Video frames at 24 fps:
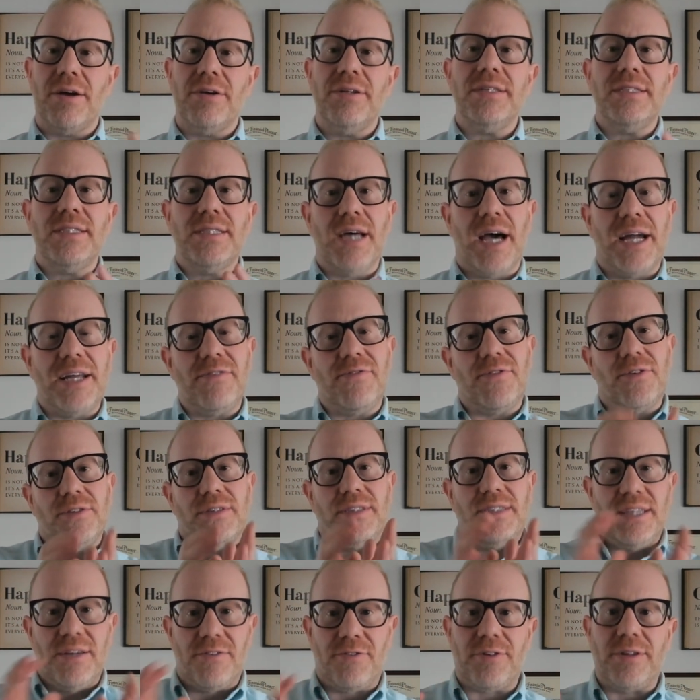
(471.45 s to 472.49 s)
designed for
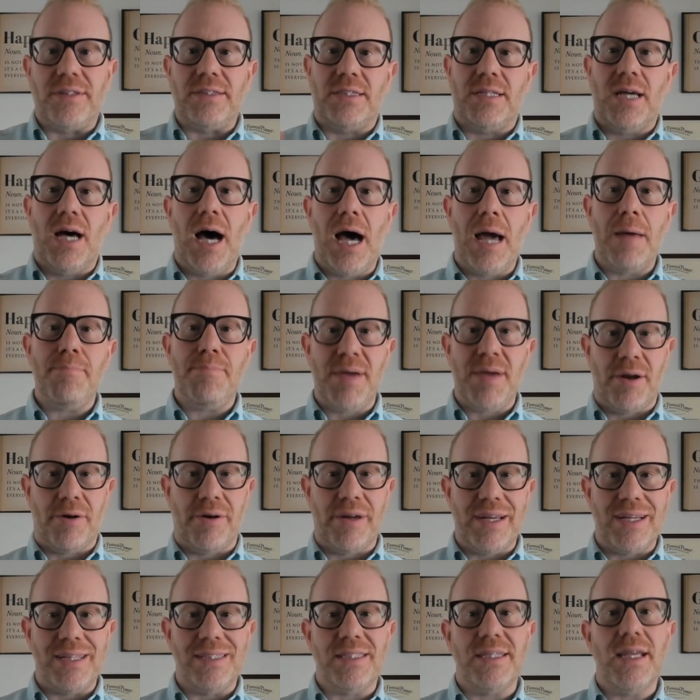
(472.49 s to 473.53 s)
different time
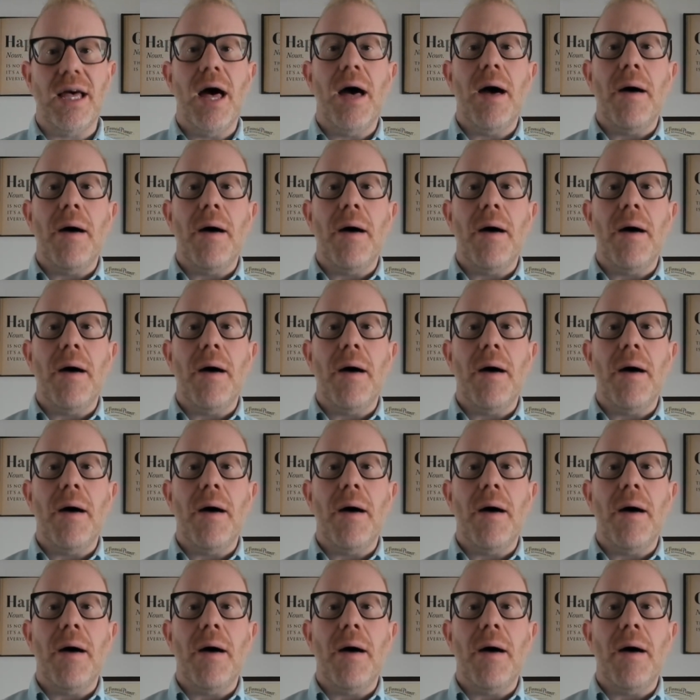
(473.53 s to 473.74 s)
periods.